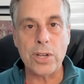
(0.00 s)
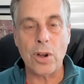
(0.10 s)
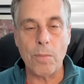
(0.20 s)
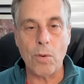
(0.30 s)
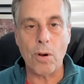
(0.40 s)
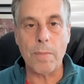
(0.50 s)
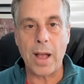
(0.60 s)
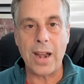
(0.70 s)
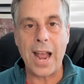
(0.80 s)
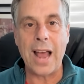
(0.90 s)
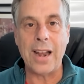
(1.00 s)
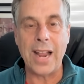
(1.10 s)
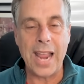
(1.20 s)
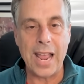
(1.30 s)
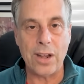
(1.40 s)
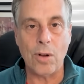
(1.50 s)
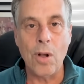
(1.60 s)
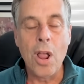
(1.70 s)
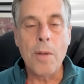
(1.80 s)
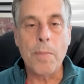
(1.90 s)
which are more about how to
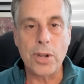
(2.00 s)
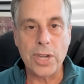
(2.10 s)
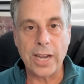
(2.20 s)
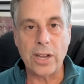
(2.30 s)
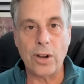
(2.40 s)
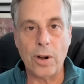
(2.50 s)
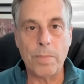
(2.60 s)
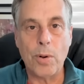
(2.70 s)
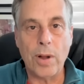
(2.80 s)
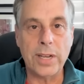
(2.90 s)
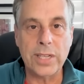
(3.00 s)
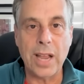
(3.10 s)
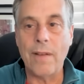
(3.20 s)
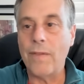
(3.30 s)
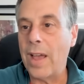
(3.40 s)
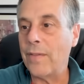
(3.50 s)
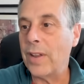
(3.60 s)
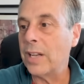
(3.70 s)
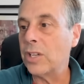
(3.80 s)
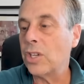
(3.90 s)
handle particular points of
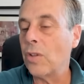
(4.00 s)
evidence.